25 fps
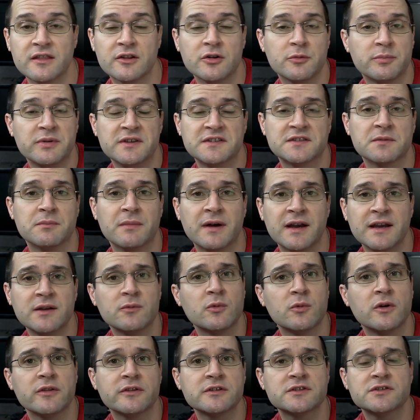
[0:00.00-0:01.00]
little peace of mind,
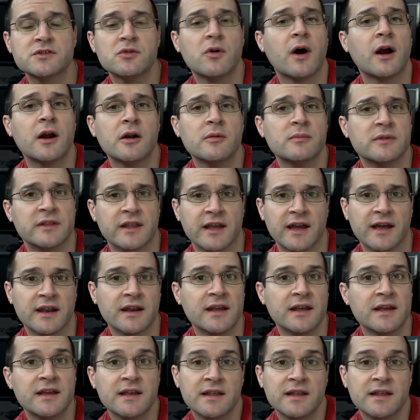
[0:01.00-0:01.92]
well, there's no harm in that.